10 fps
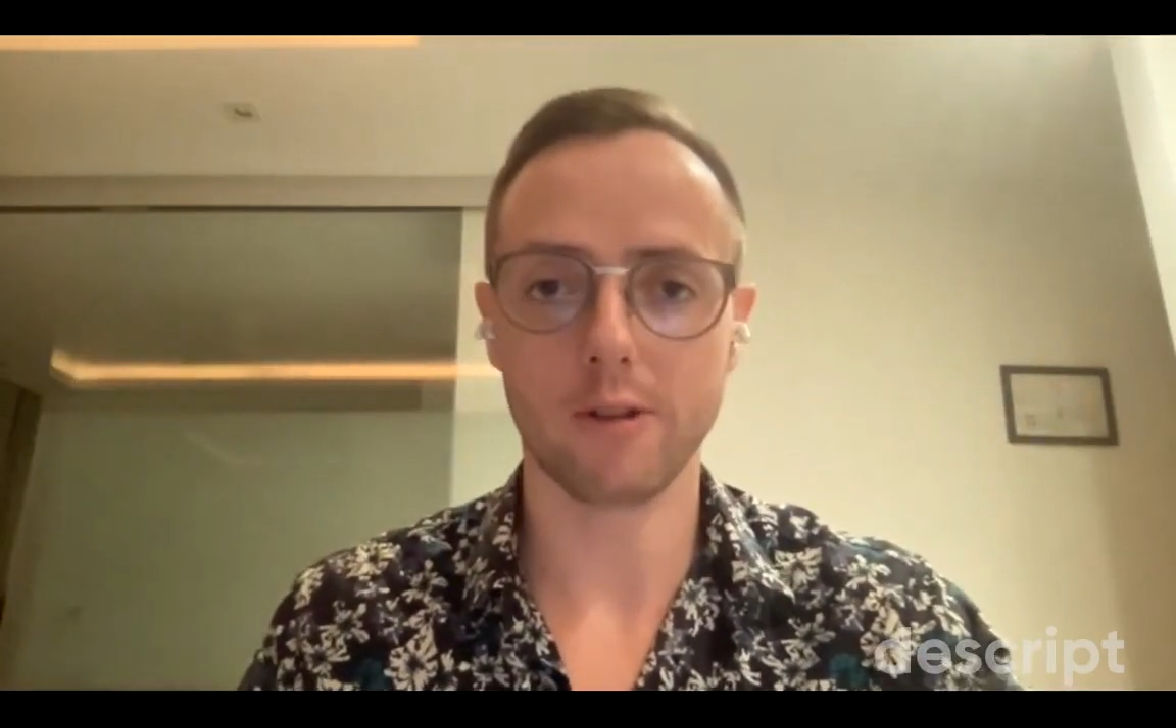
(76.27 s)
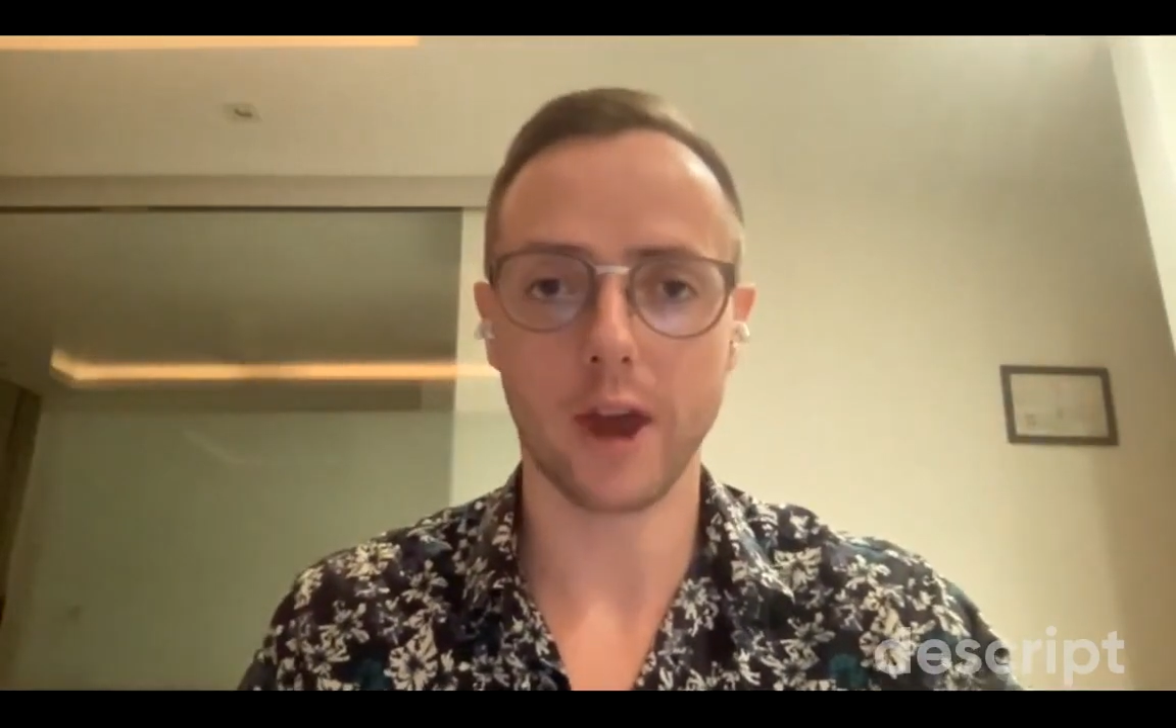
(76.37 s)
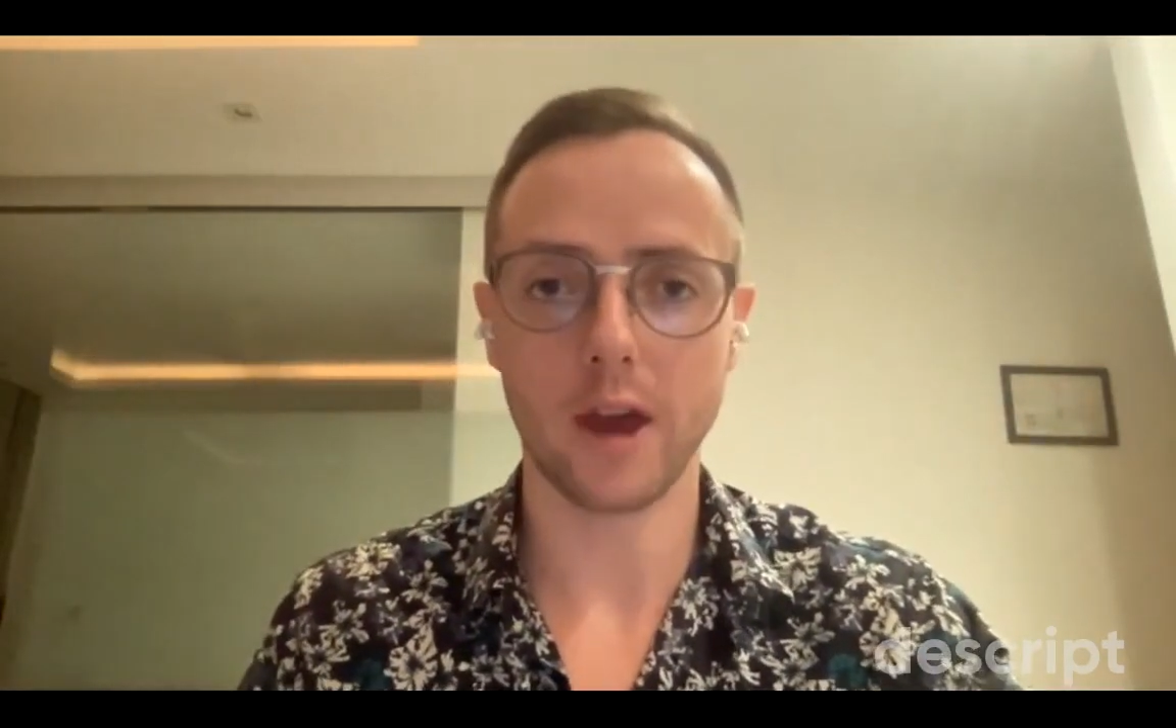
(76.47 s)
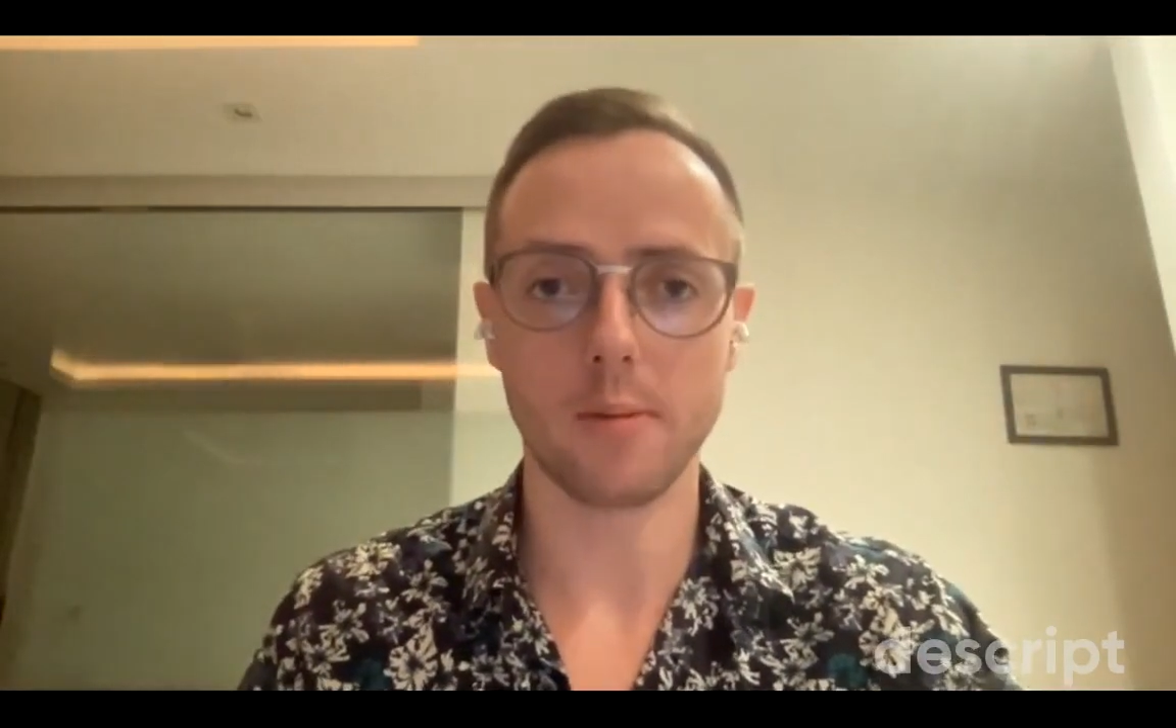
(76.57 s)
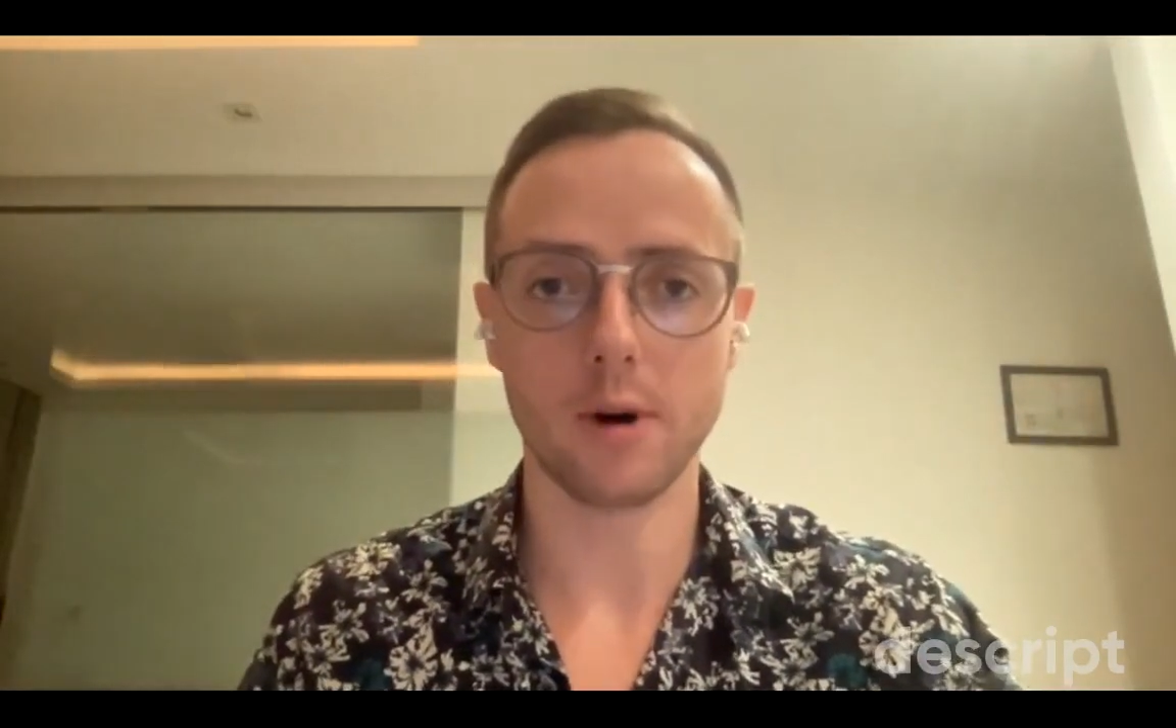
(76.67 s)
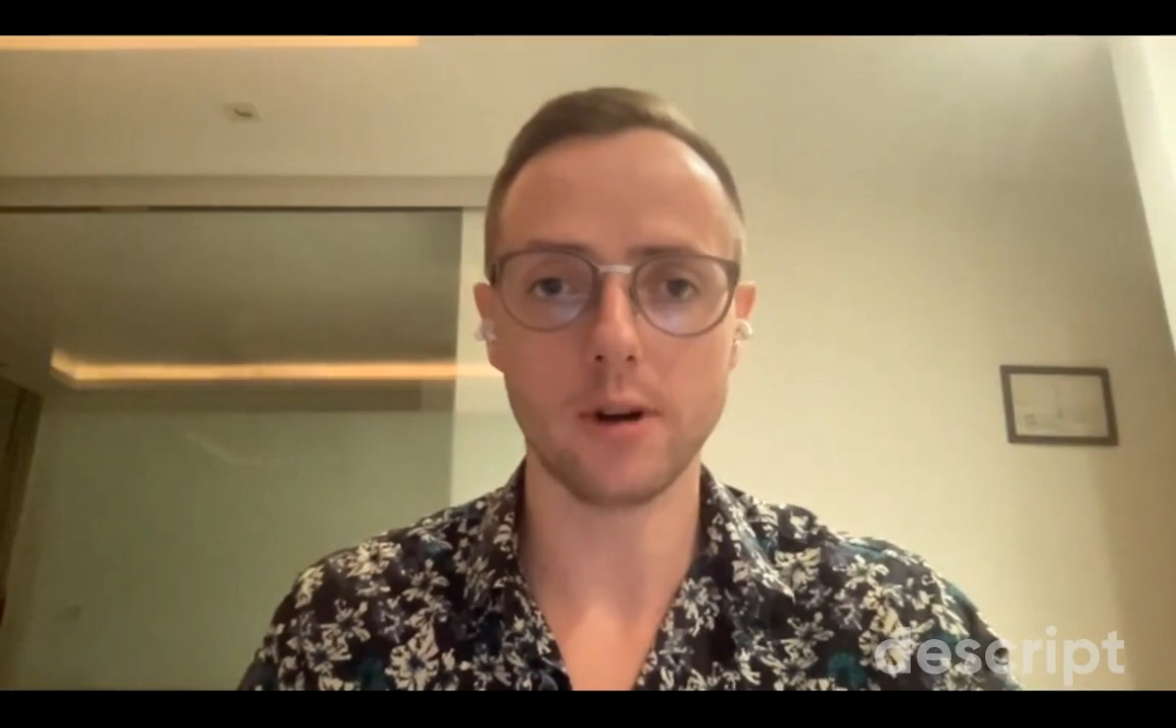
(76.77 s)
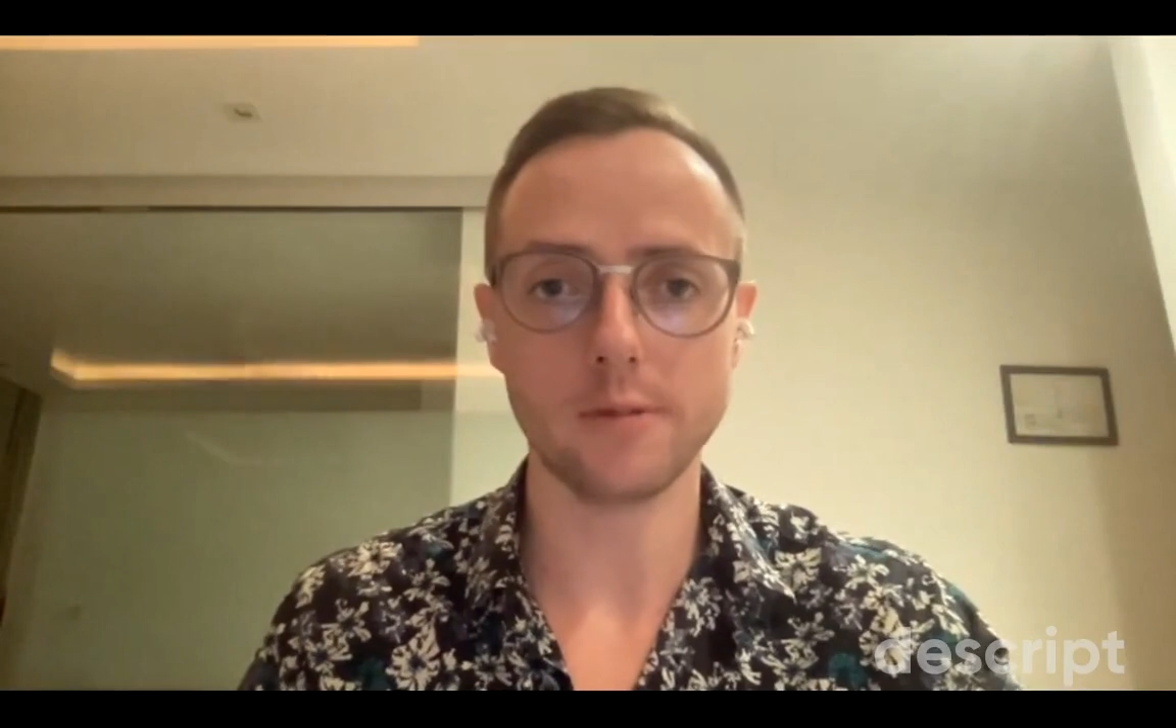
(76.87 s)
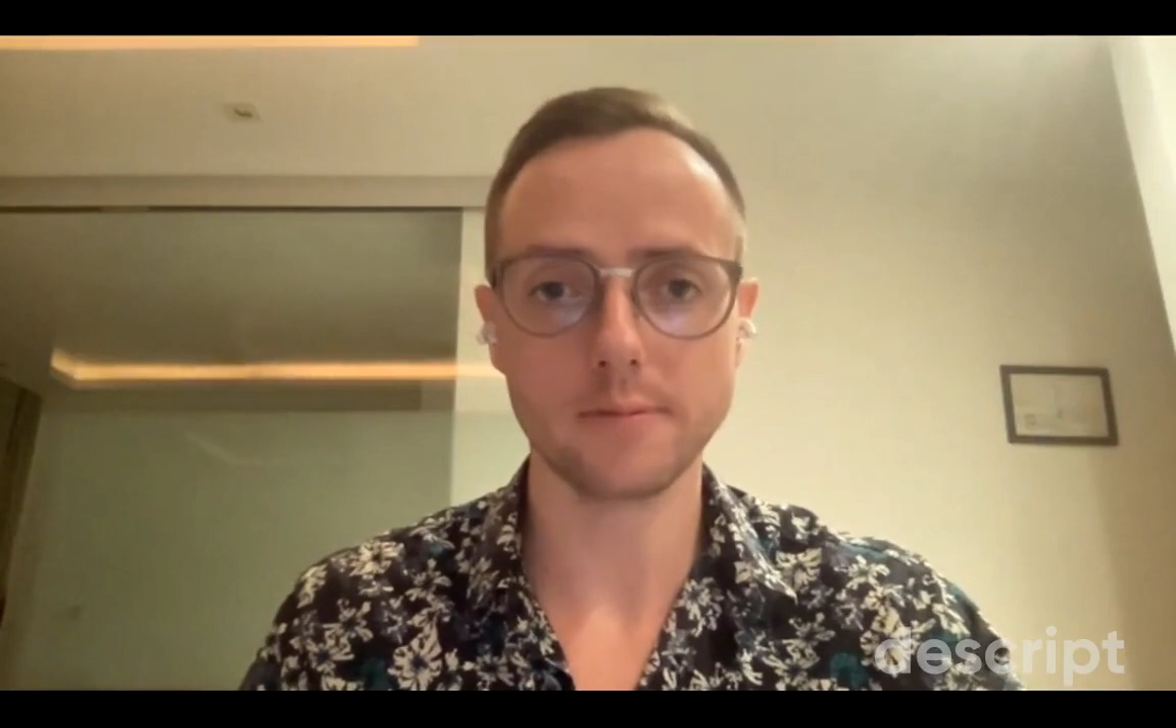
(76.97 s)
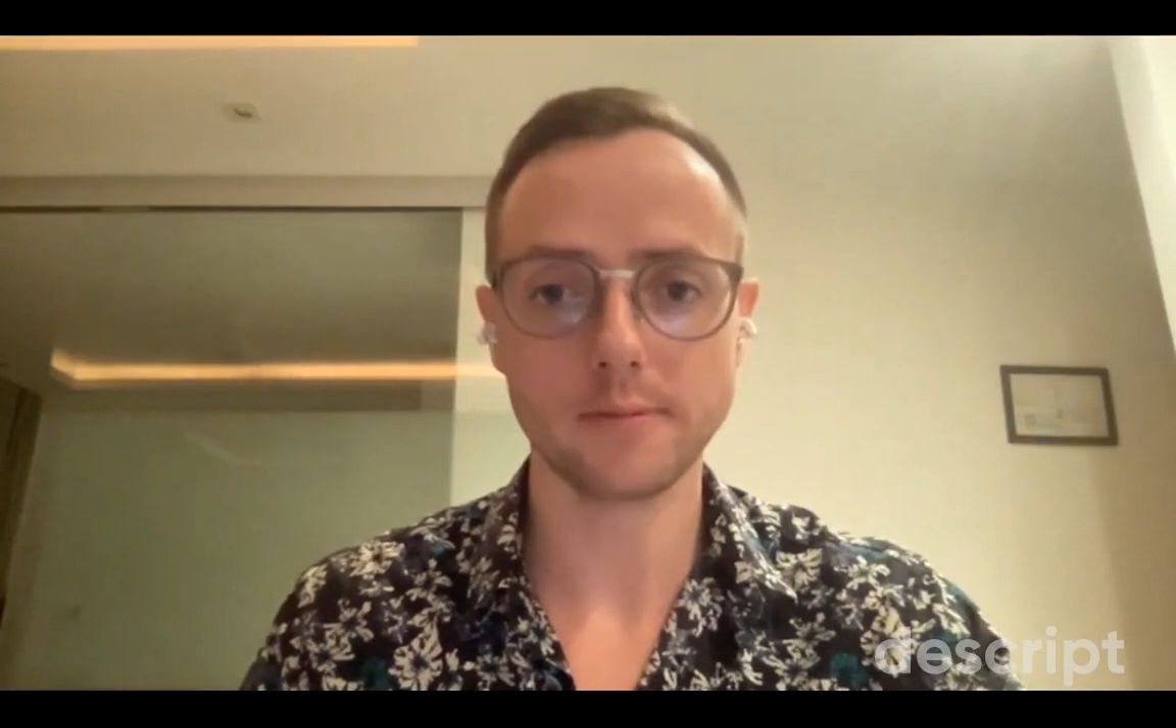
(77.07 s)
scalable.